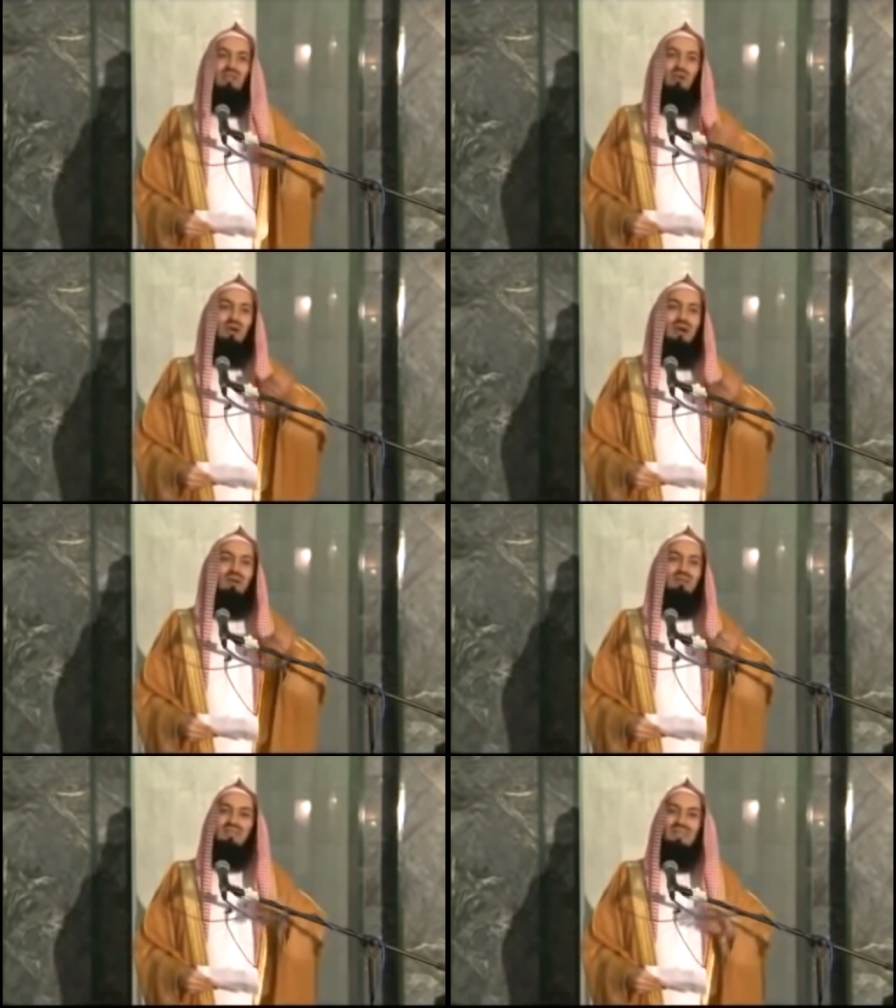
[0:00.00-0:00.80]
go
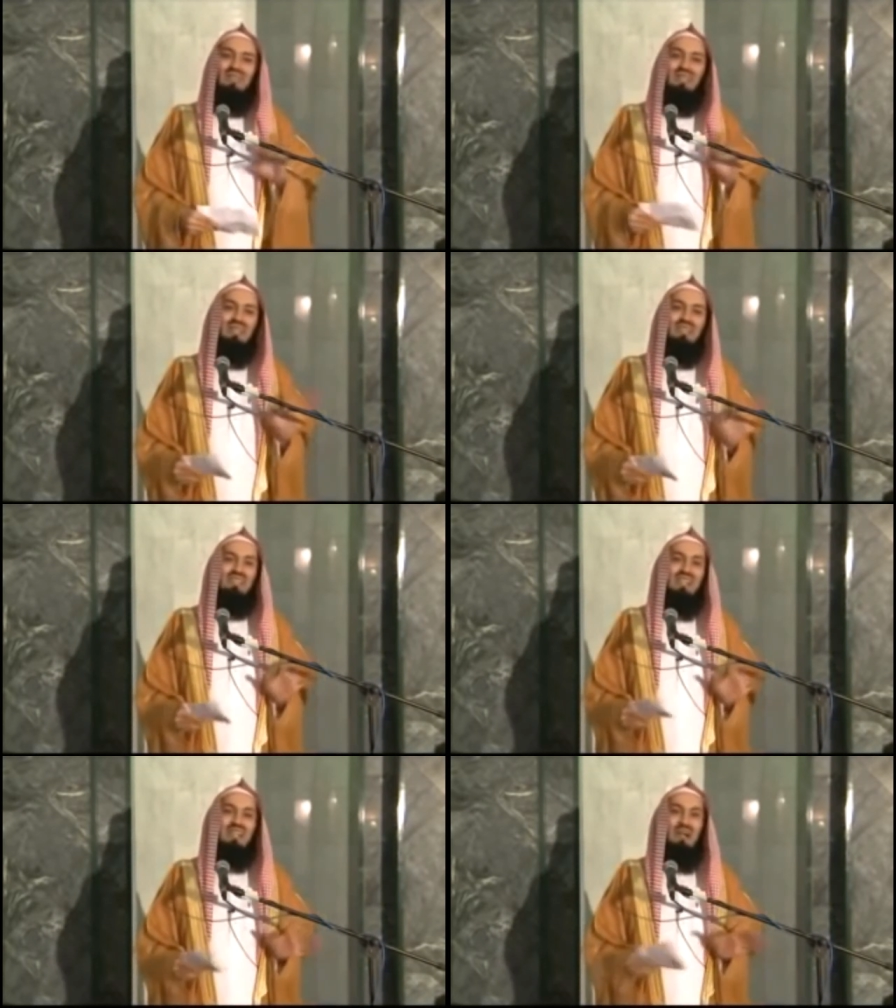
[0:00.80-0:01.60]
out, then
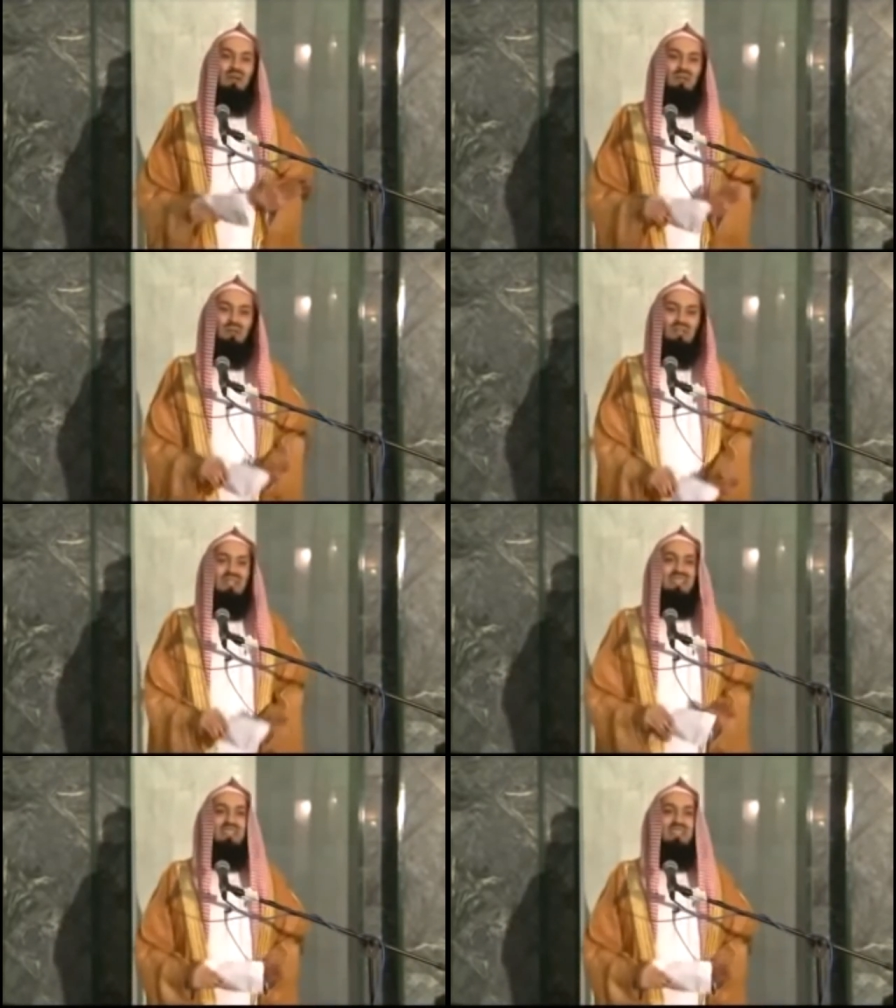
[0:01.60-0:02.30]
it's like our daughter